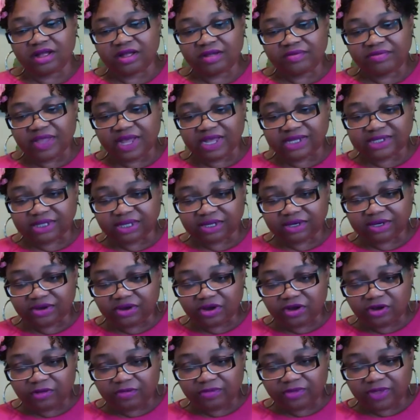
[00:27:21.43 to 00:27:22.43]
that's a
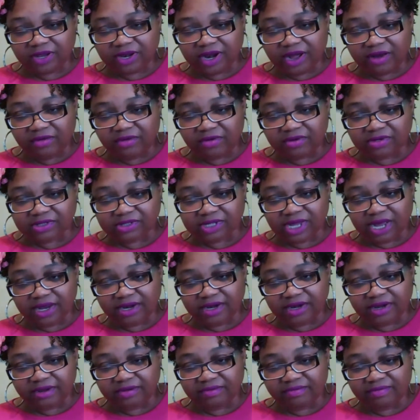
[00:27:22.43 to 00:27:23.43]
nope. Then I won't
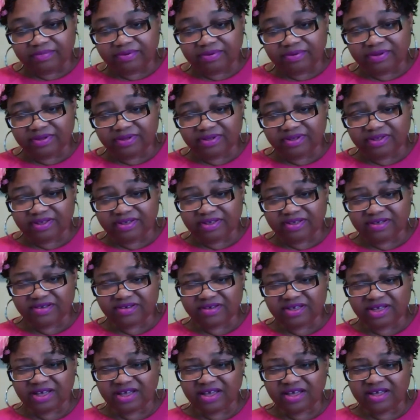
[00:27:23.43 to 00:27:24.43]
sign up.
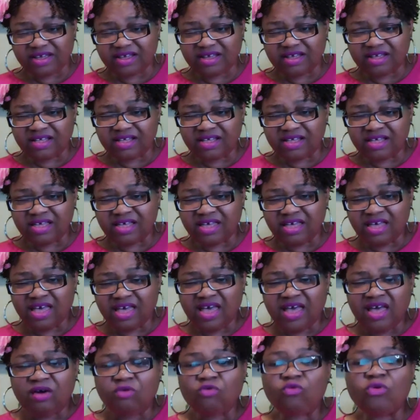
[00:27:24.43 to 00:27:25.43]
Okay.
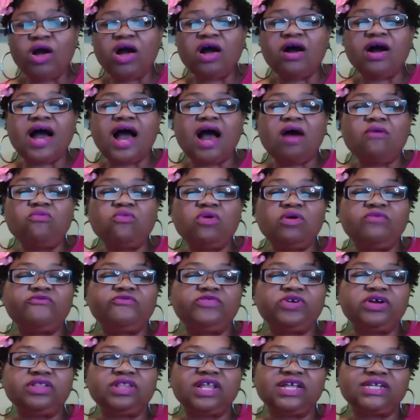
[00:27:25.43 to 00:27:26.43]
Well, I want
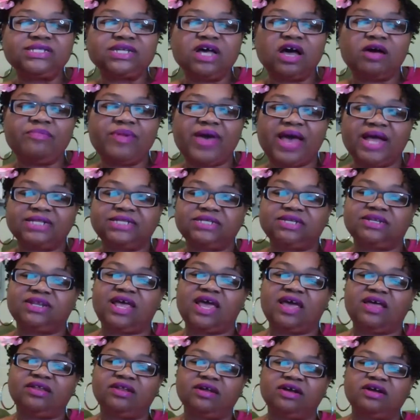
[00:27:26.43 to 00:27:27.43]
for let's go back to
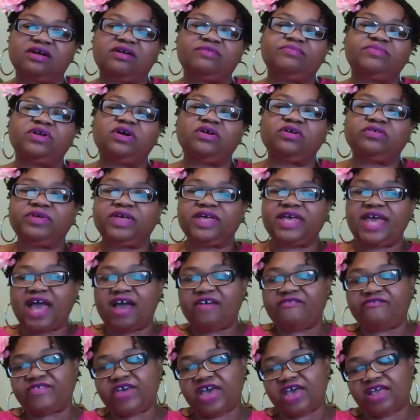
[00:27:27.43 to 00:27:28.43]
that um, notary
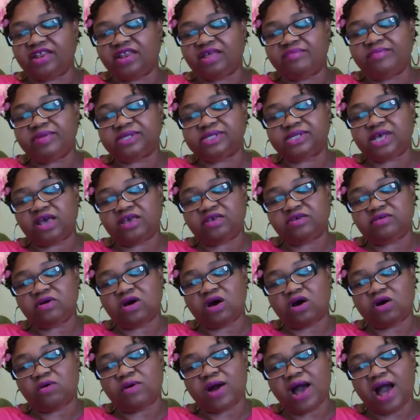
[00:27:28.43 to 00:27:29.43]
cafe. Let me tell you,
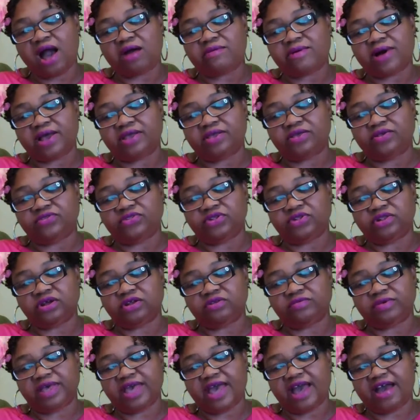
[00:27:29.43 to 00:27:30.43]
oh, how I use the
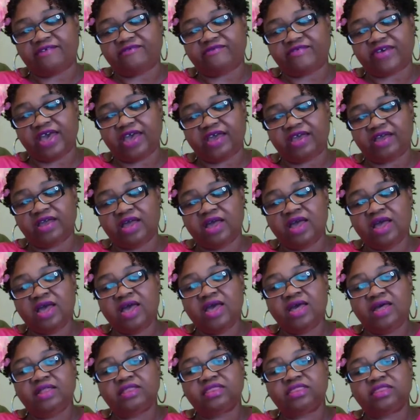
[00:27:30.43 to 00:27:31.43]
notary cafe.
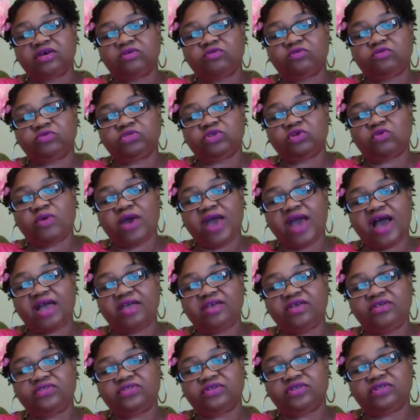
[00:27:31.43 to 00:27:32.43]
The the way I
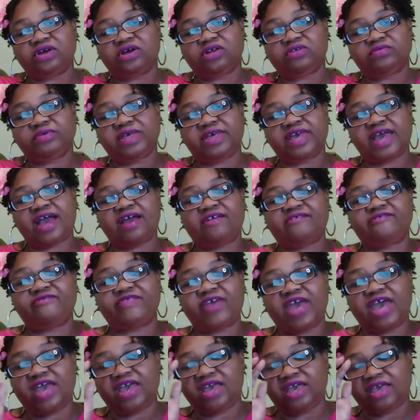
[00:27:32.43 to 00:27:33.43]
use the notary
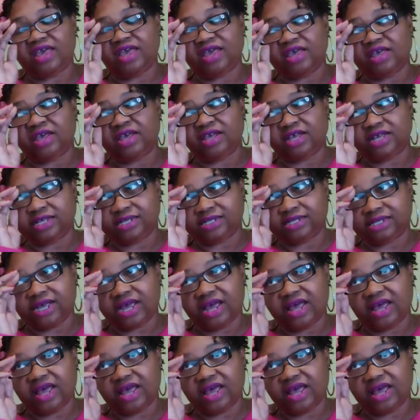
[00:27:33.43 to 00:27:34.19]
cafe is